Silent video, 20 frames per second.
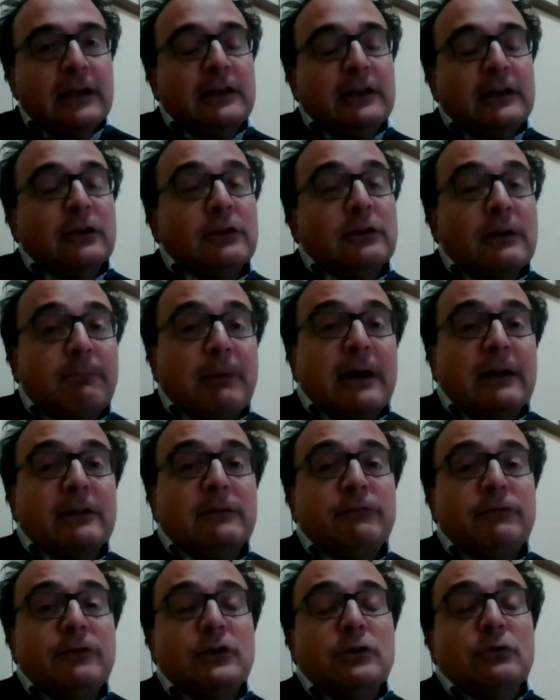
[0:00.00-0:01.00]
the
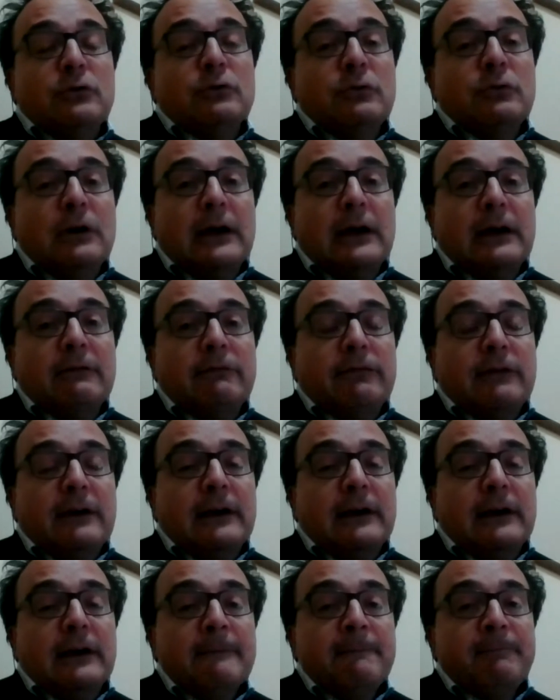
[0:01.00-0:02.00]
path you
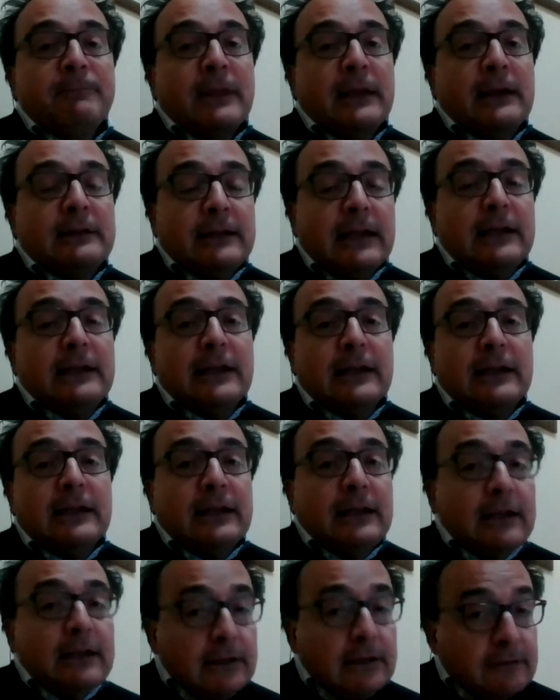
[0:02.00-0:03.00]
have taken
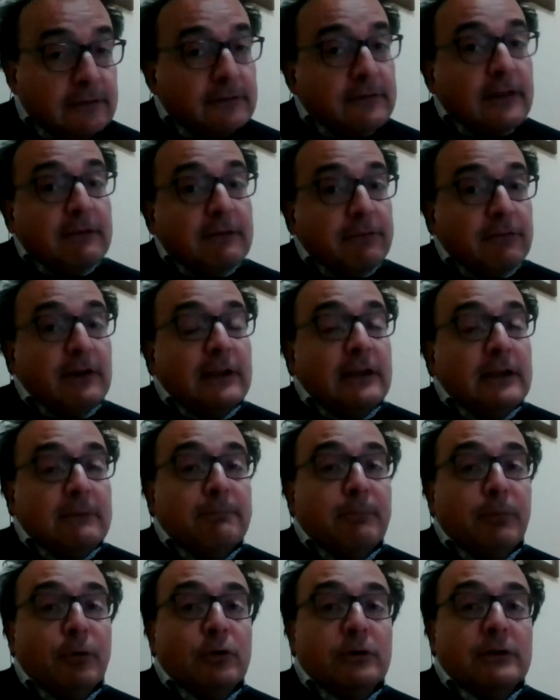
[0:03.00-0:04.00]
is definitely
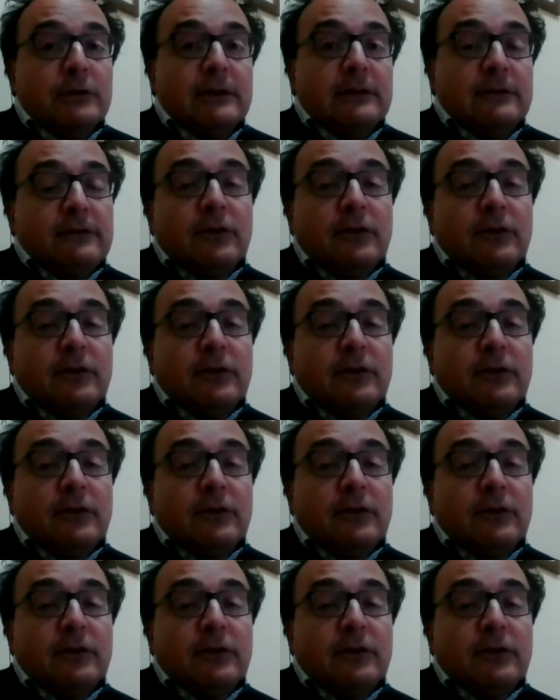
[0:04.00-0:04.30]
important.